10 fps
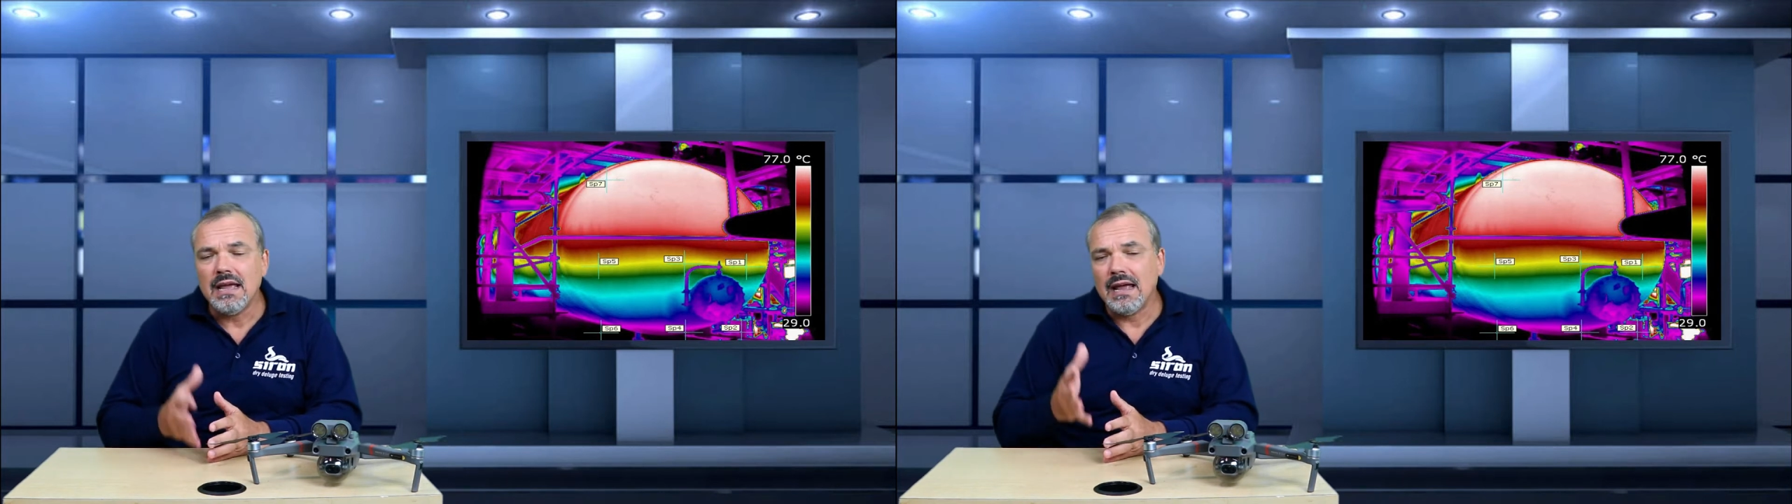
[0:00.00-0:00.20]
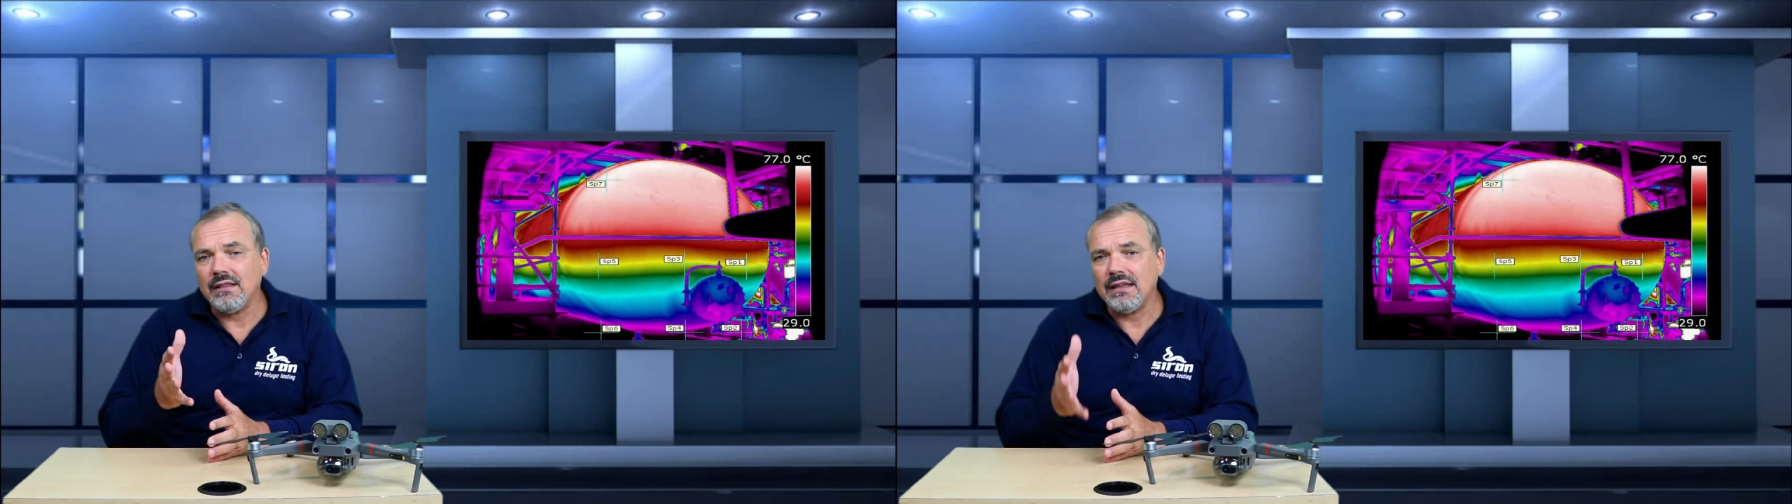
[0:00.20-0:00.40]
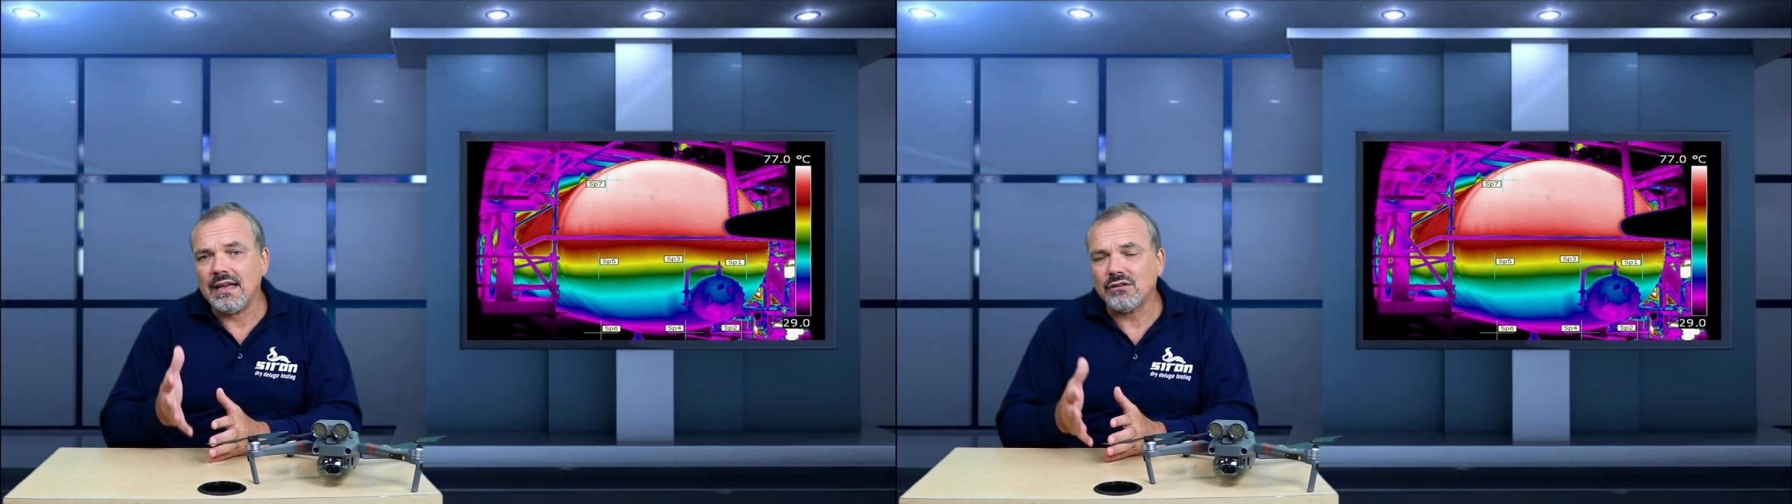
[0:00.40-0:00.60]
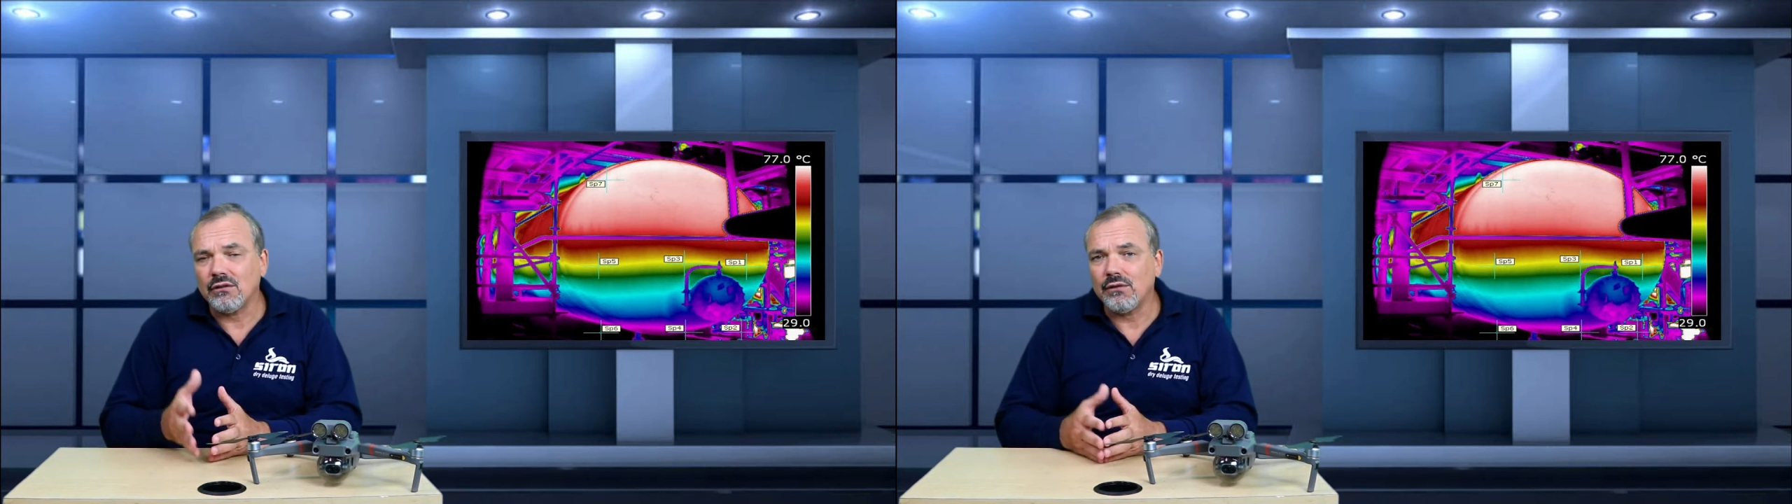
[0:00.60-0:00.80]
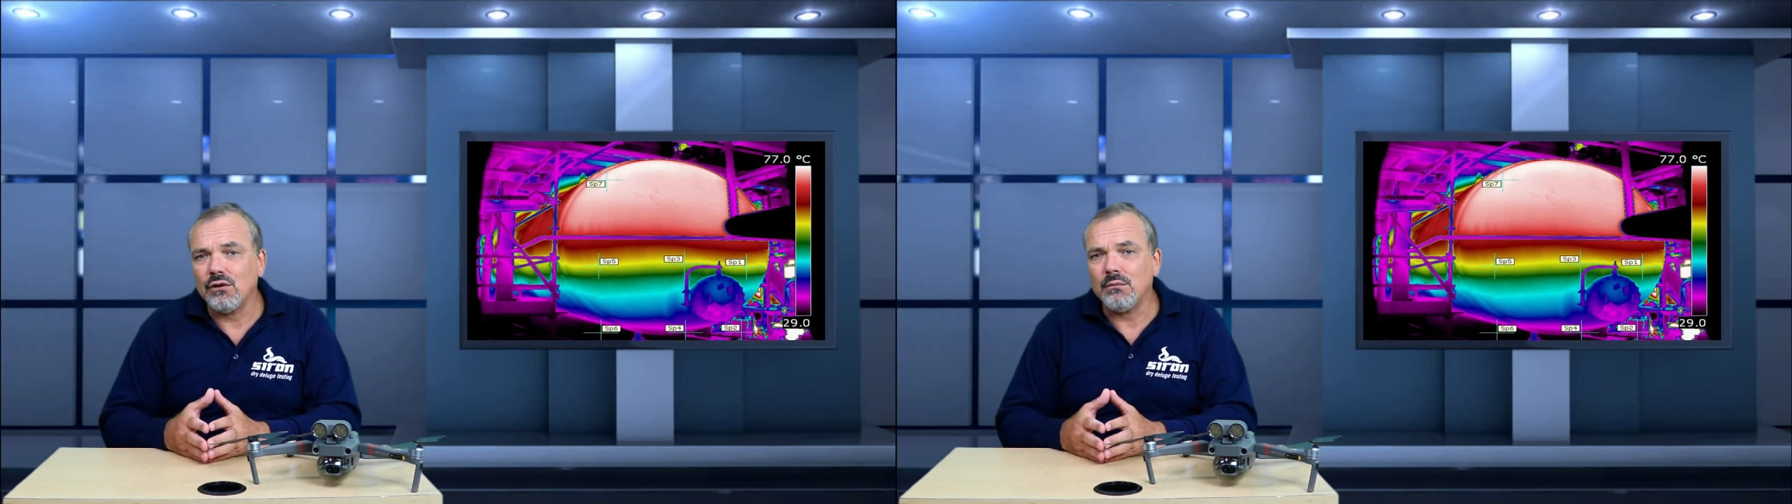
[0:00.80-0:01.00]
and the actual
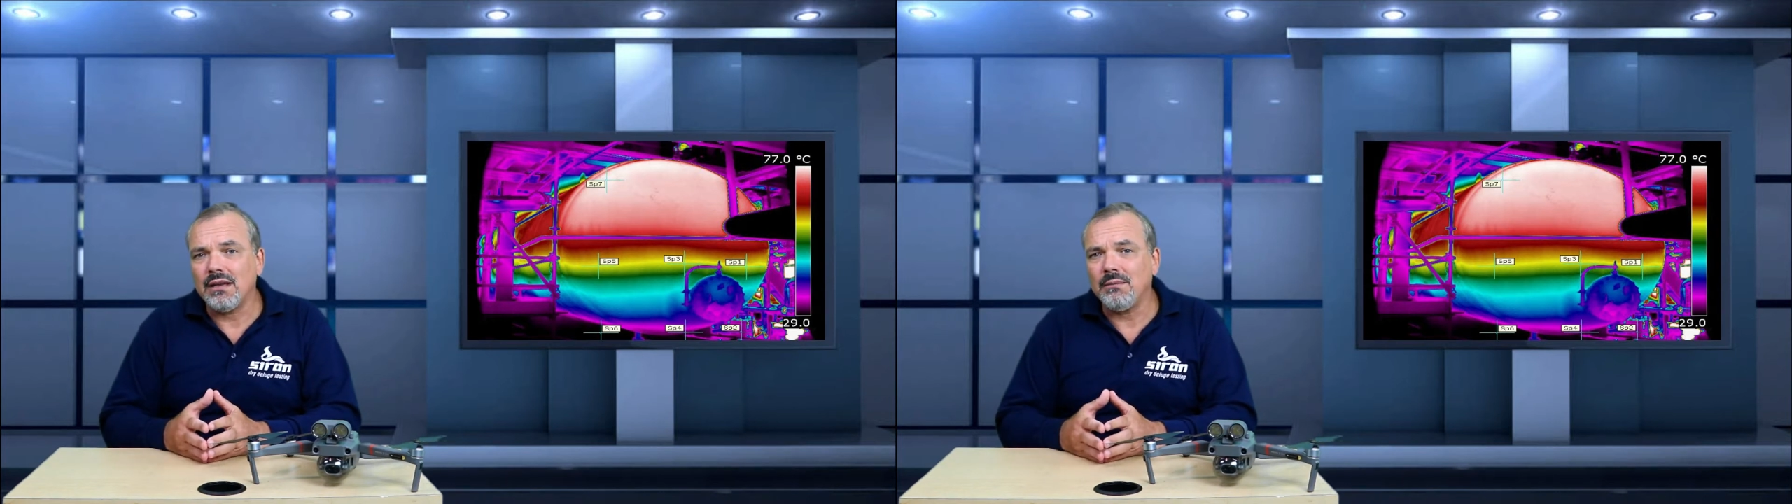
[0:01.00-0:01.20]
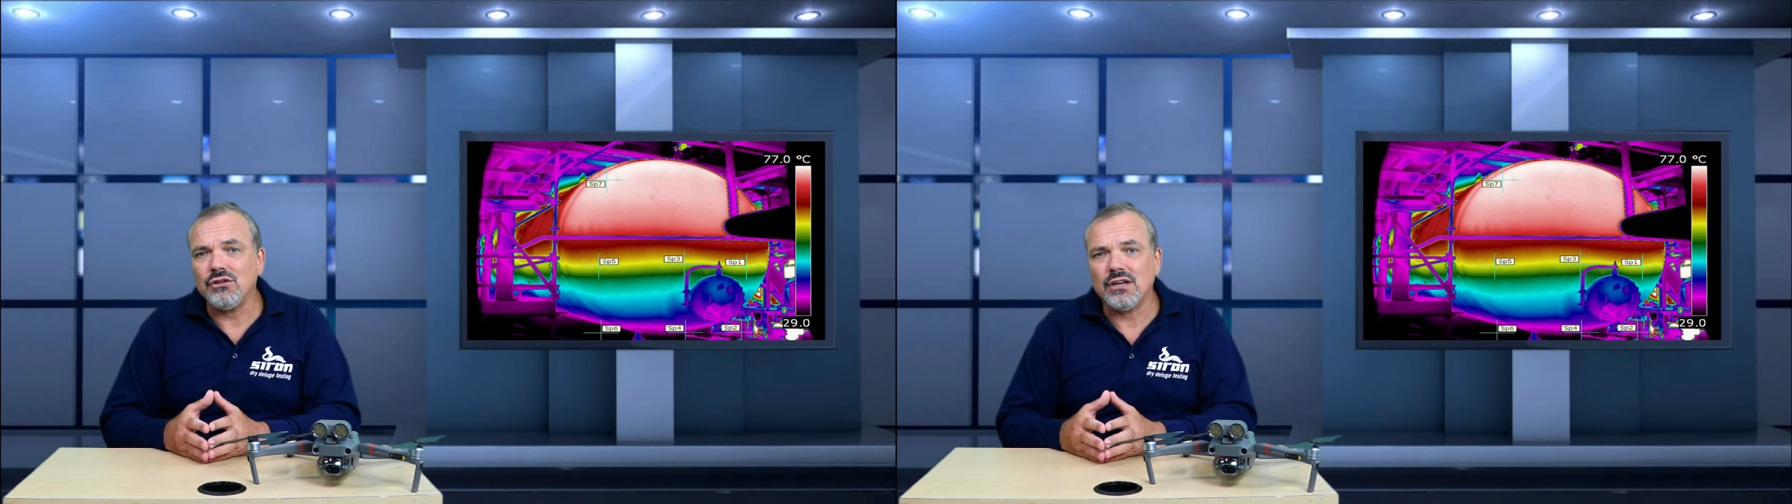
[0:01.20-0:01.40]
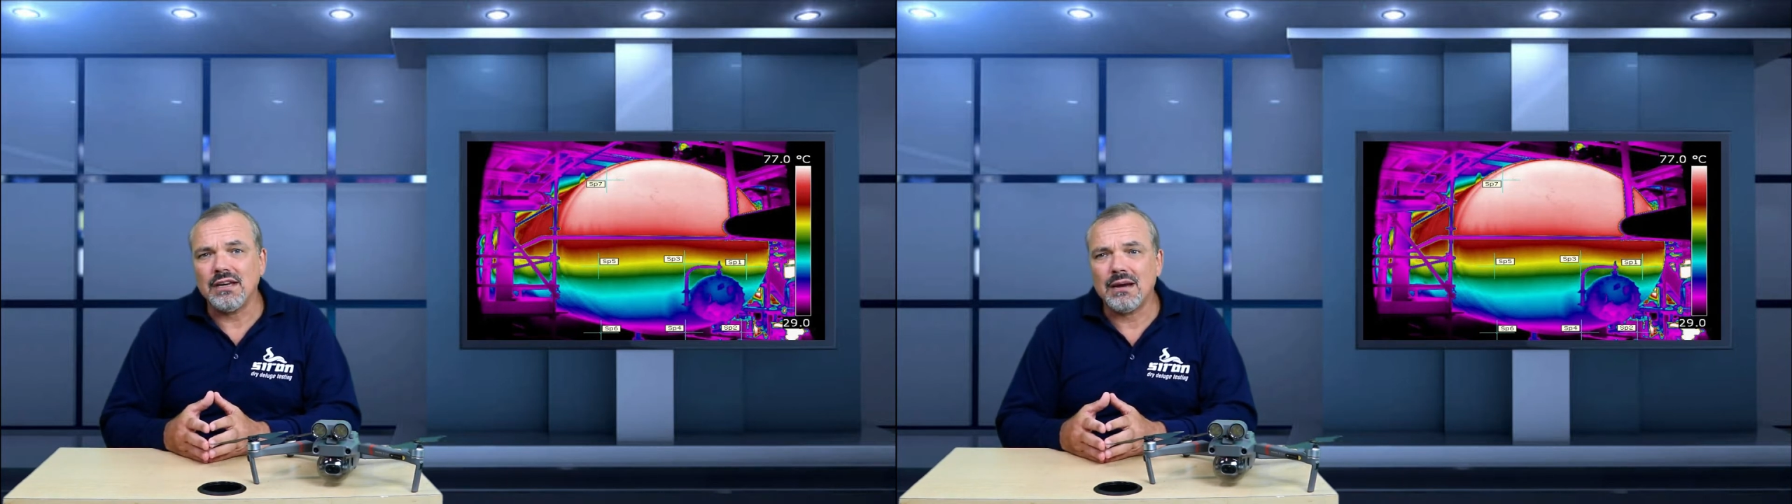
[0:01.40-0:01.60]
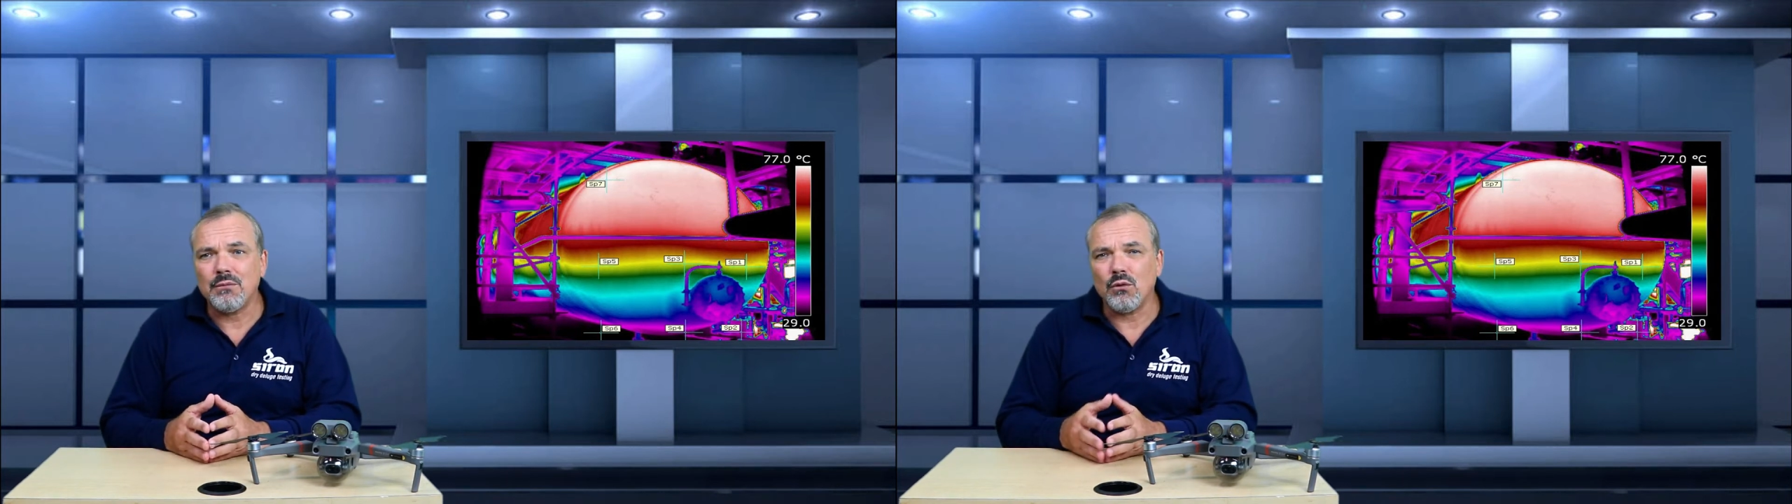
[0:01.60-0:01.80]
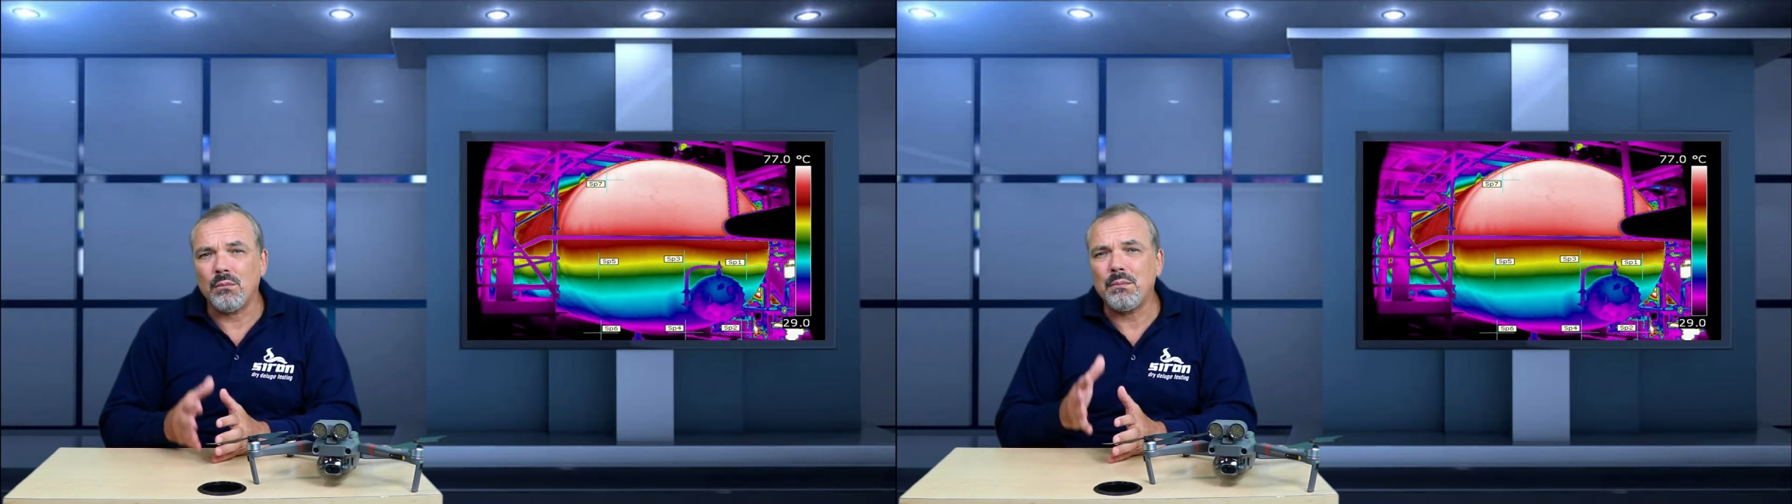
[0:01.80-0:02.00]
thermal imaging camera will